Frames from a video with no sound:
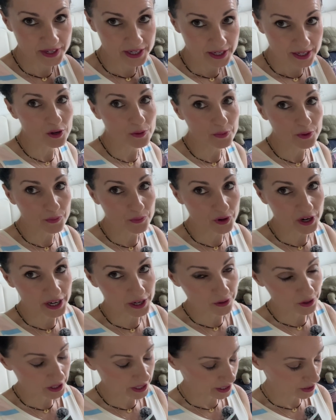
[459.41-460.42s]
Will be
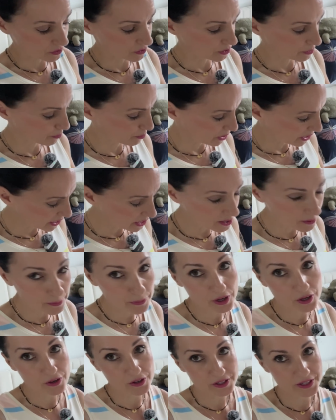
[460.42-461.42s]
wearing that on the plane
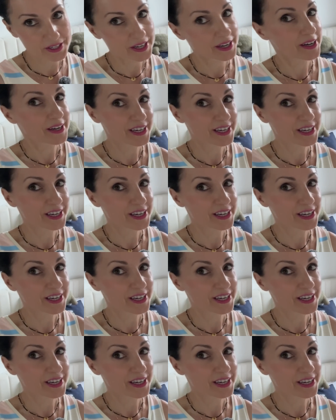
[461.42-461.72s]
because yeah,